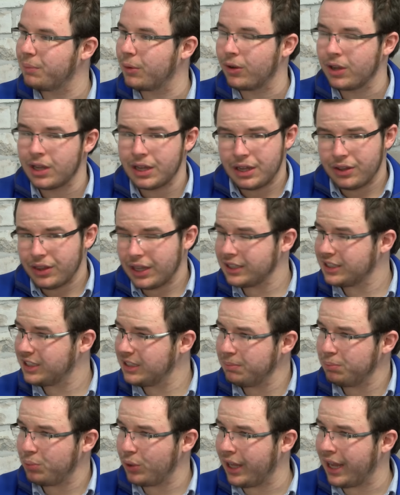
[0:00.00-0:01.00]
But that
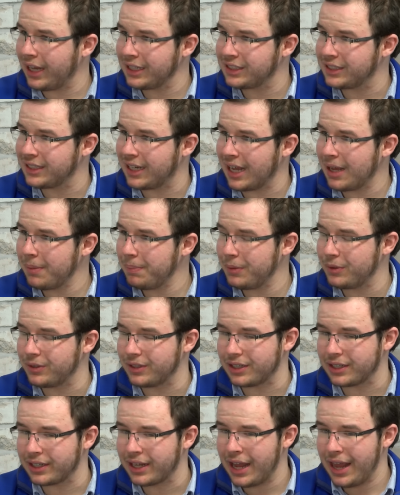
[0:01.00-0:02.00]
simply hasn't
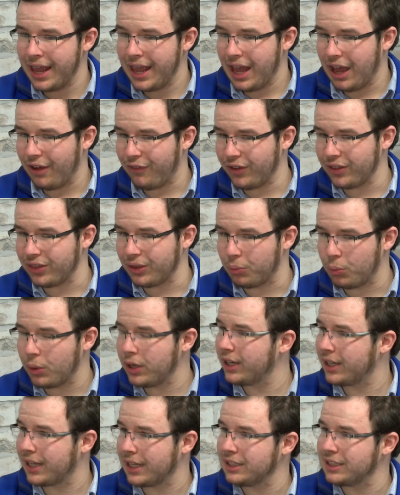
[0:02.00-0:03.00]
happened. And I think the
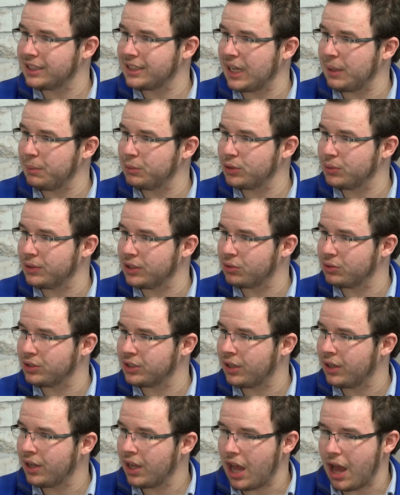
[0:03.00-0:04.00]
win against Ipswich was
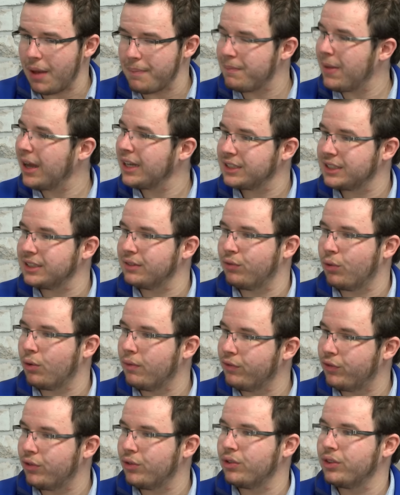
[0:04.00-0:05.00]
a massive
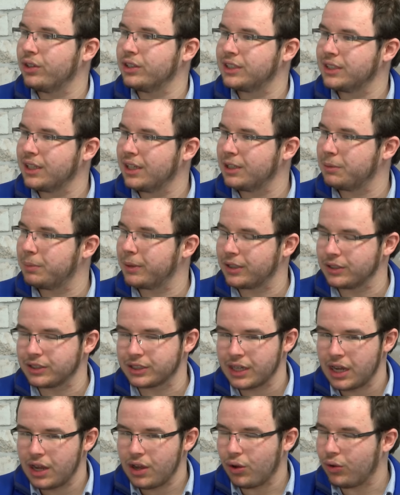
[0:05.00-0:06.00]
one for the side, because